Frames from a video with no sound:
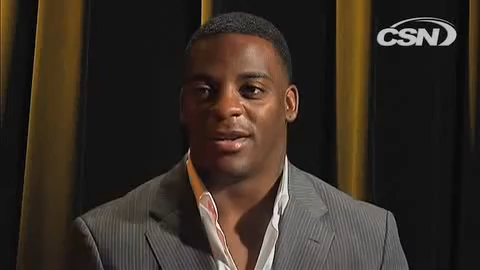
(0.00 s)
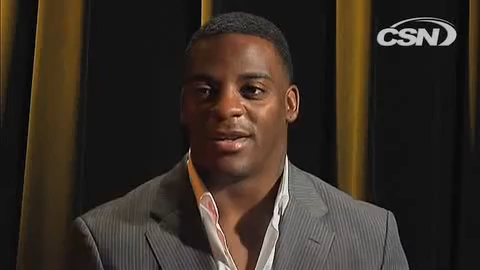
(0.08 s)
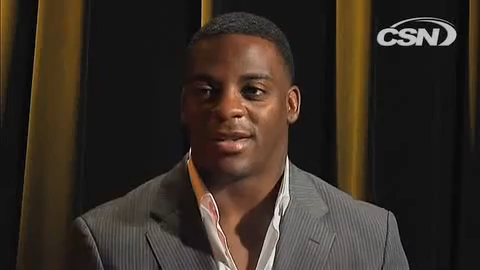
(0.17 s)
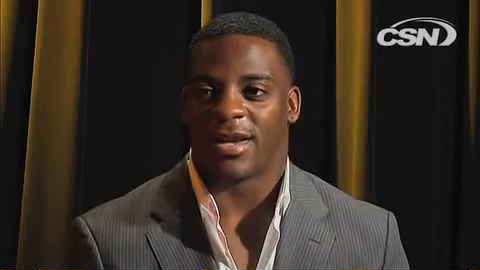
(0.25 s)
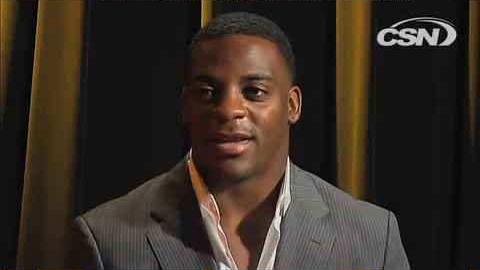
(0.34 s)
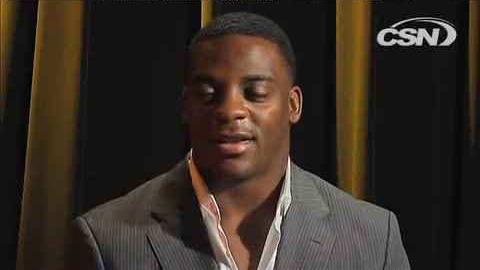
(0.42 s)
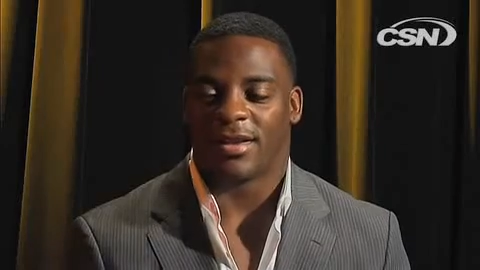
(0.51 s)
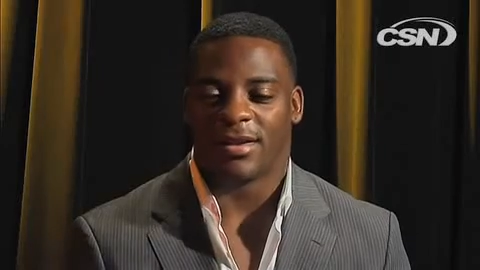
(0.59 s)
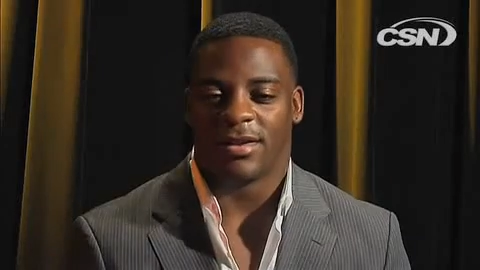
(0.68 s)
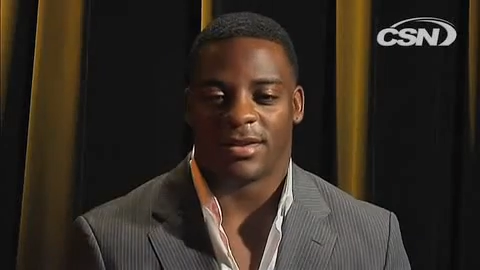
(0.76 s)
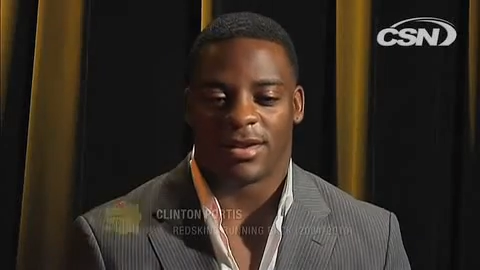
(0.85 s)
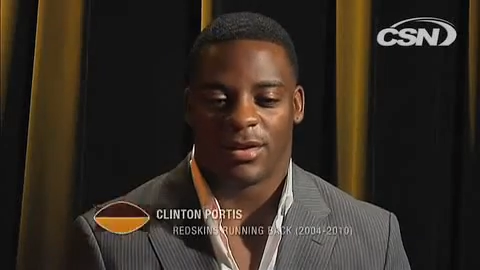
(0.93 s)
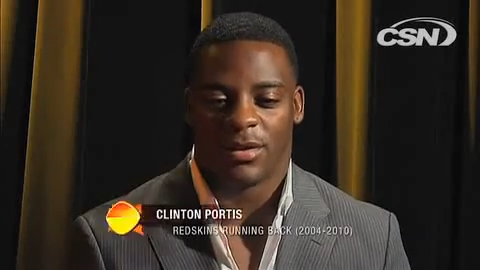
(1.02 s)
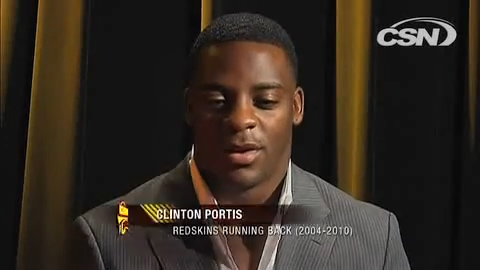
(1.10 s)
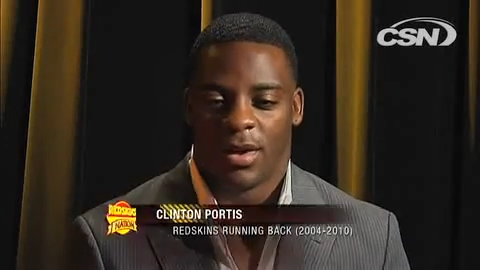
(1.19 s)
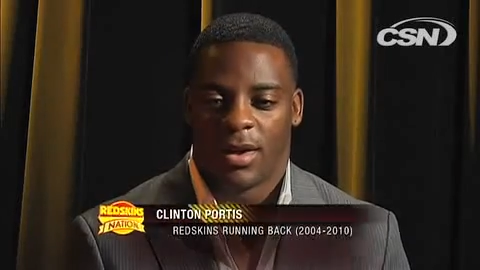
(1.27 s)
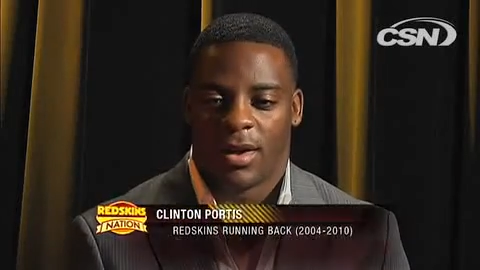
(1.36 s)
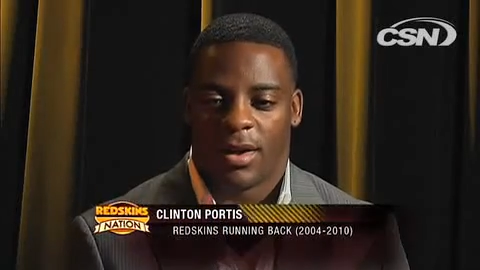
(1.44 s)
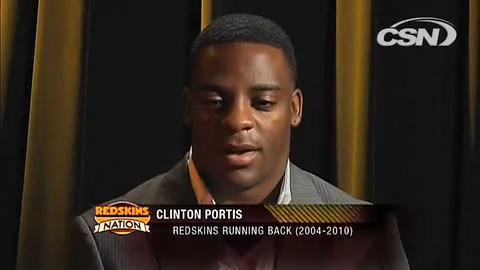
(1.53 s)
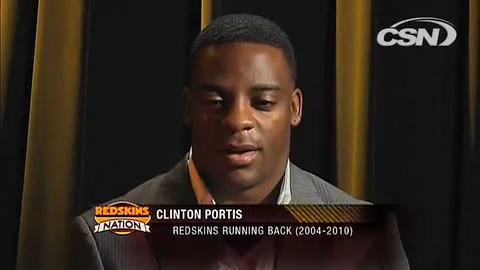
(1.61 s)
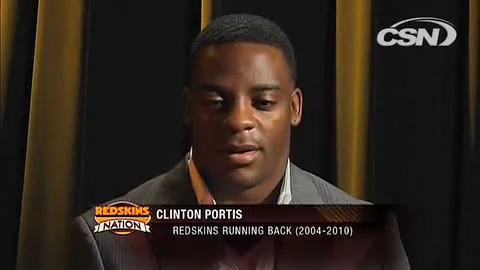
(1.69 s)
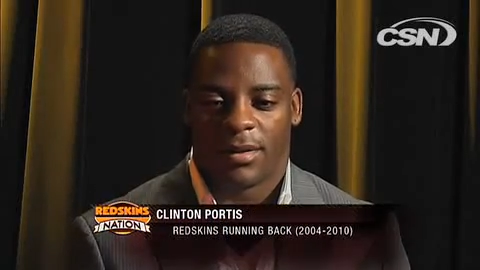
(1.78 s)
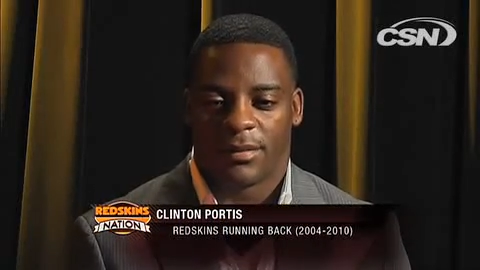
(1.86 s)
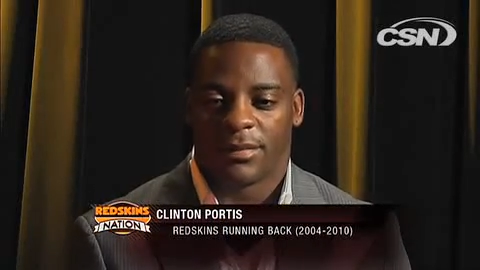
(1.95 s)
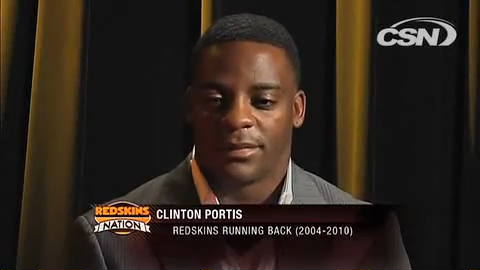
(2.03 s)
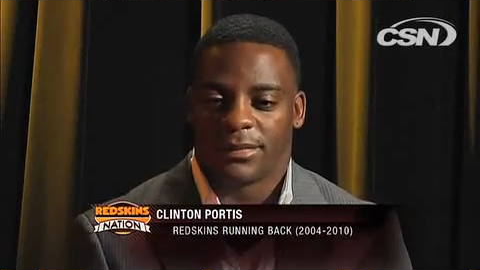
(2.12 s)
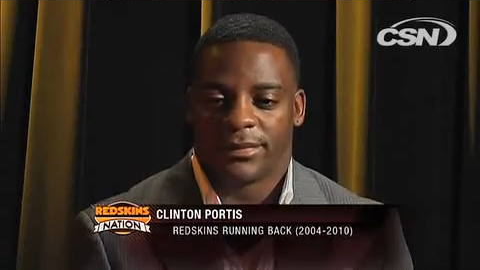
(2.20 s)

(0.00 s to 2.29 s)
as an athlete, so um,